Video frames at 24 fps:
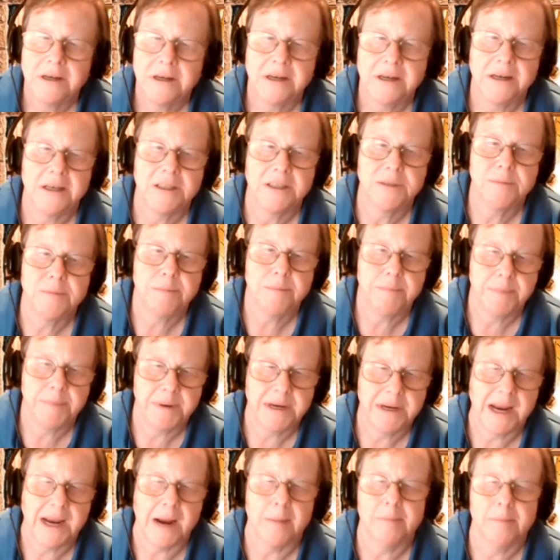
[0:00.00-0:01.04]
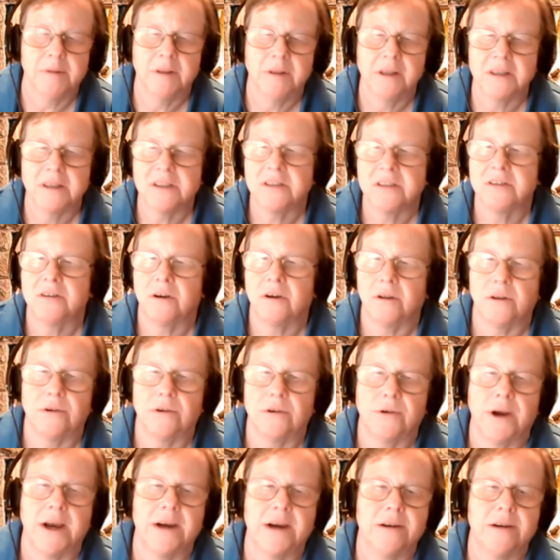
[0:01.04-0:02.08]
is being able to listen to
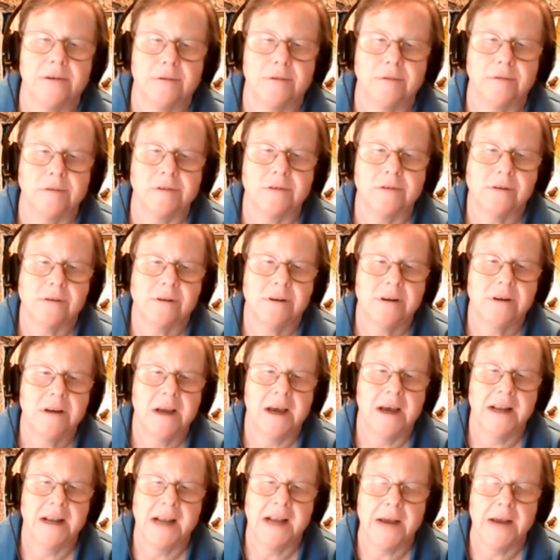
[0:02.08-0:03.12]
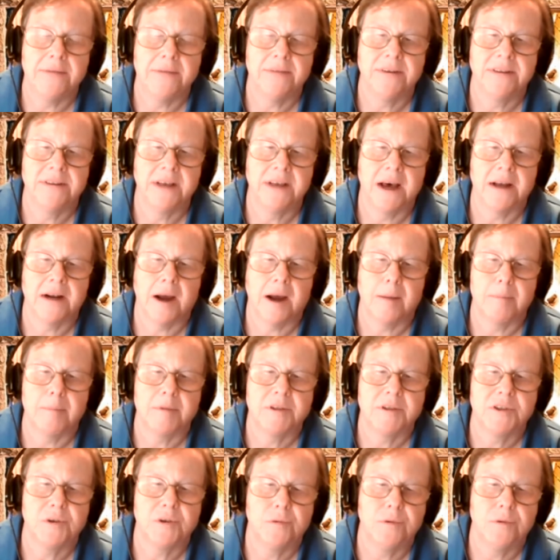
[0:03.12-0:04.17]
other actors and having that
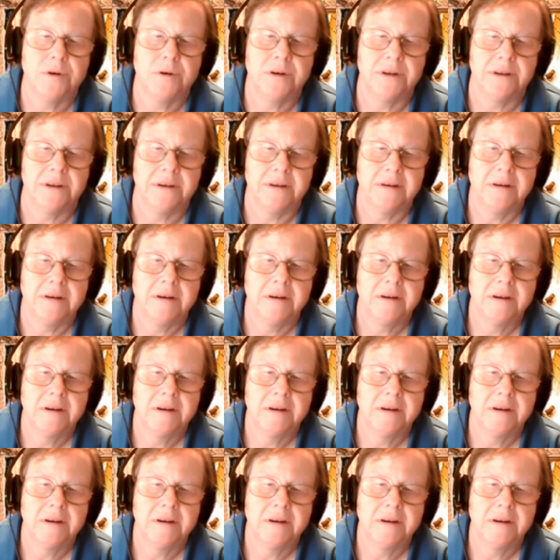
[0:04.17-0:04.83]
opportunity,